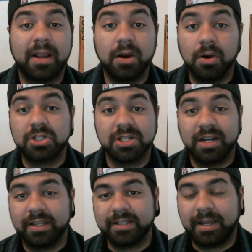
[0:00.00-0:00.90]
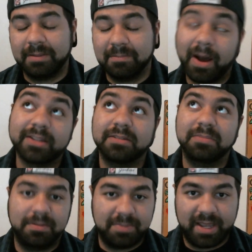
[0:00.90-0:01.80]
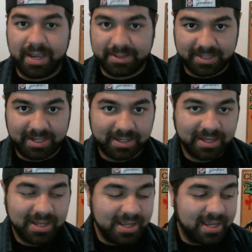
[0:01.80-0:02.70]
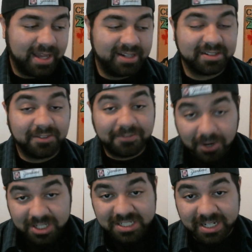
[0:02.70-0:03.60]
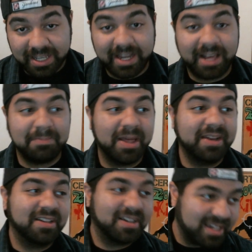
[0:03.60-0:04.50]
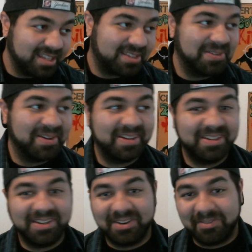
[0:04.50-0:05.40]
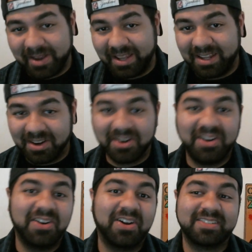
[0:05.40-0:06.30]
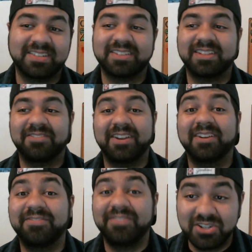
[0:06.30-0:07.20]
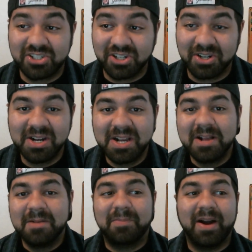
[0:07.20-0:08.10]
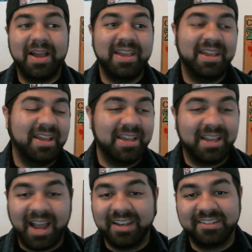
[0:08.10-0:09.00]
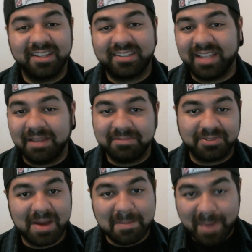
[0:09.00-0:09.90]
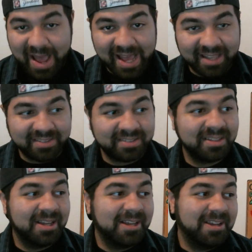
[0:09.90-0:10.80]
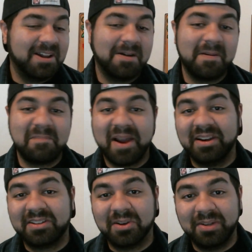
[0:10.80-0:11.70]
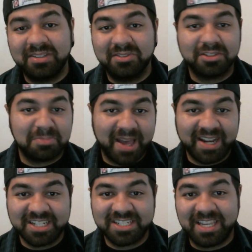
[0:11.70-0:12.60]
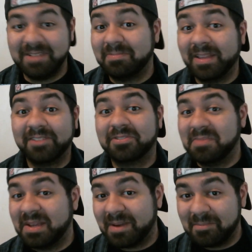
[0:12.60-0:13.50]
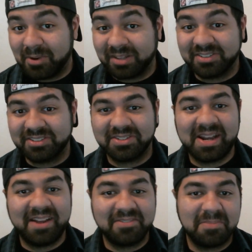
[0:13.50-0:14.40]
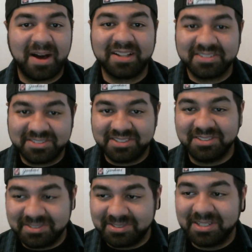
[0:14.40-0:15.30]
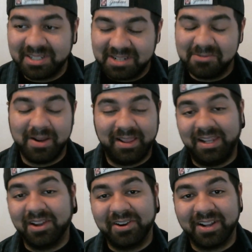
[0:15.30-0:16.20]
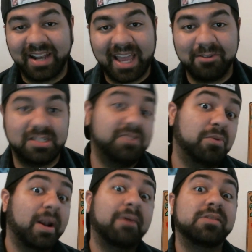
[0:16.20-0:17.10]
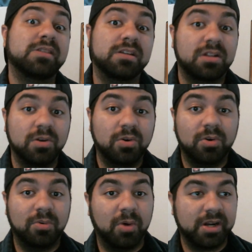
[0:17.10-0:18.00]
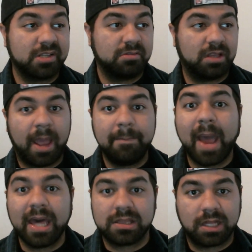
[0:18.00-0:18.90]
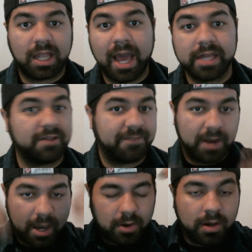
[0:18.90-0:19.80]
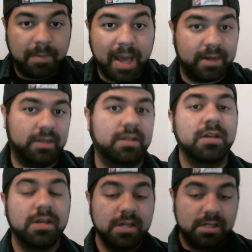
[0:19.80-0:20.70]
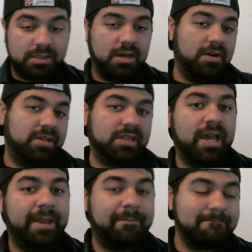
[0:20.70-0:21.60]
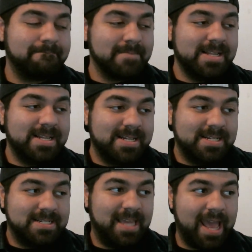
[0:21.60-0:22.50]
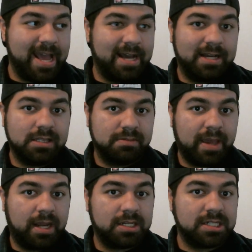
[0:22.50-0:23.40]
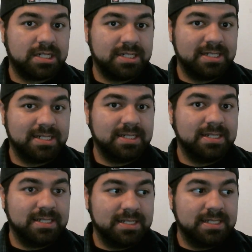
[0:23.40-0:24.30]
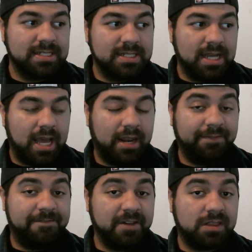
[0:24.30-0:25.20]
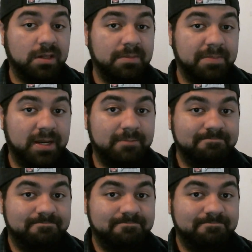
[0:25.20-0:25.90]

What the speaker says: culture as I can possibly be, I think. And it's unfortunate, and I plan to look into it and, really learn and all this other stuff in the future. But it kind of just stems from my past. My parents always used Spanish to keep things from me and my brother, so I never bothered to really learn the language. Even when I was in school, once I passed the class, I forgot all about it. So it's like, yeah, Spanish. I'd love to fix it, but